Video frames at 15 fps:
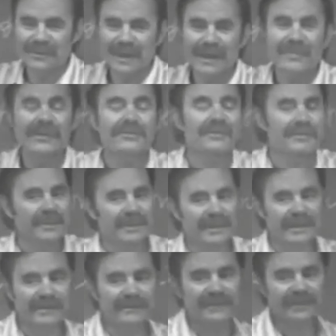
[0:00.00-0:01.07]
I think we better
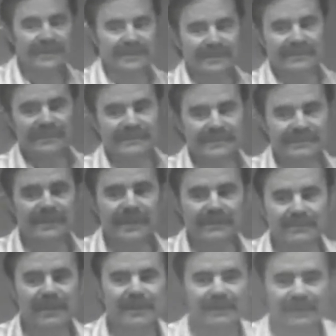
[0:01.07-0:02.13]
have uh, some
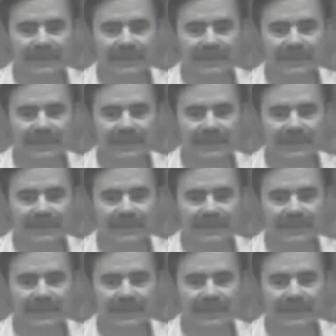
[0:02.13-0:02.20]
time on,